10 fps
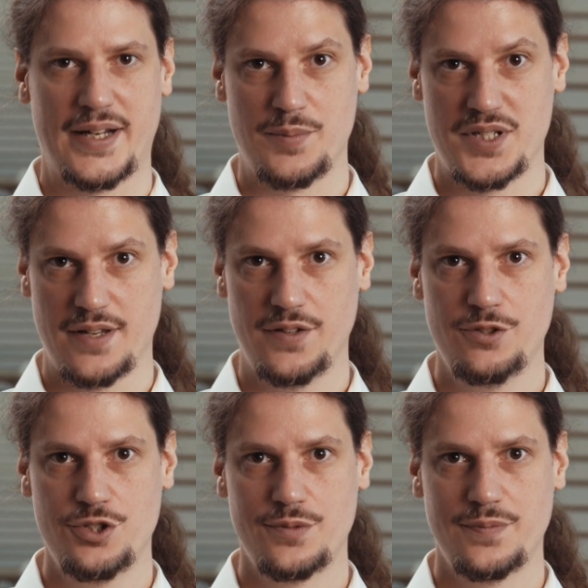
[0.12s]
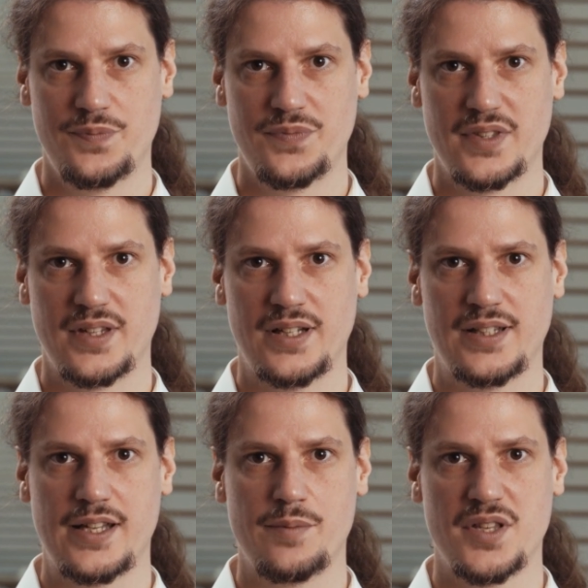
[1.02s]
My name is Stefanos, and
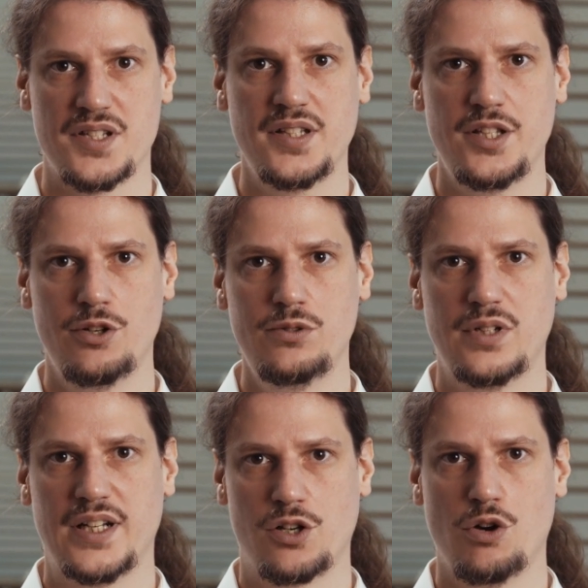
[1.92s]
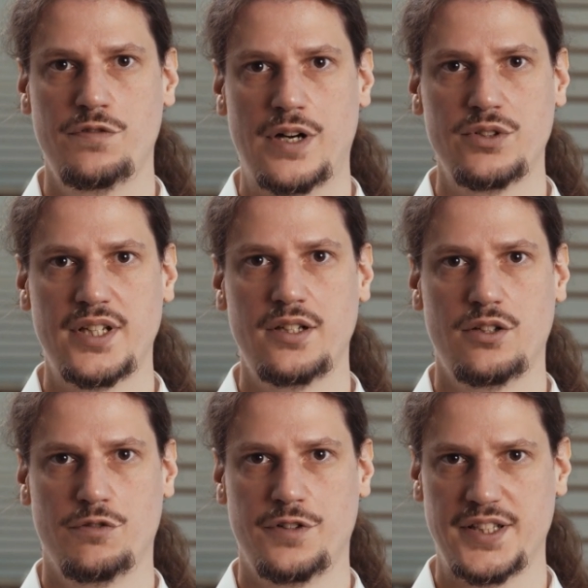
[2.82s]
I am the CTO and co-founder
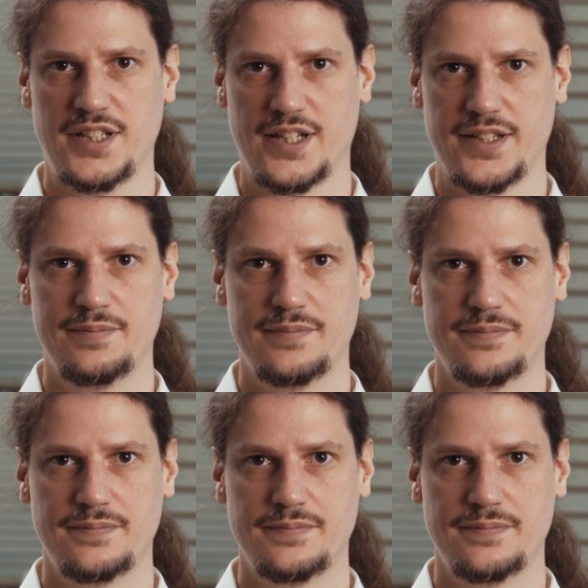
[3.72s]
of RetinAI.